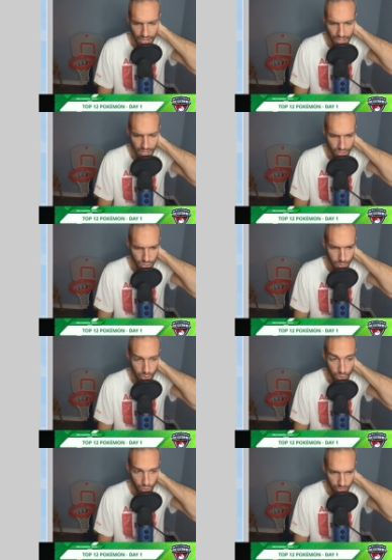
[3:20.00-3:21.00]
lot of super
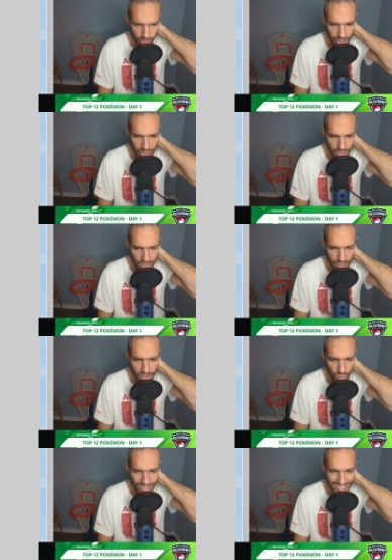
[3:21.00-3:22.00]
useful
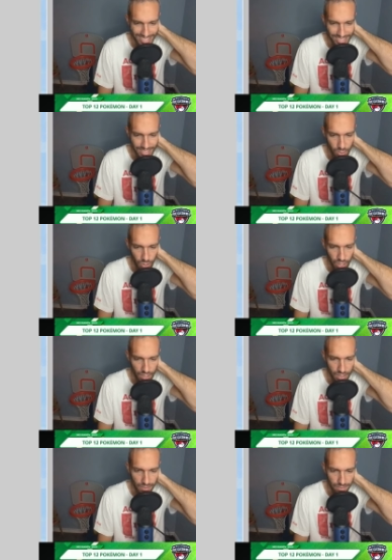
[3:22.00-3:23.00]
resistances, quite
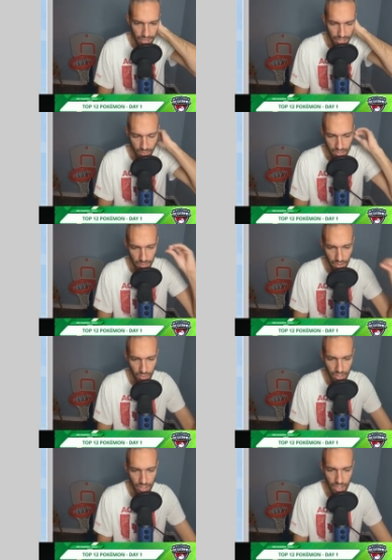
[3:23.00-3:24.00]
honestly. Fighting was the big one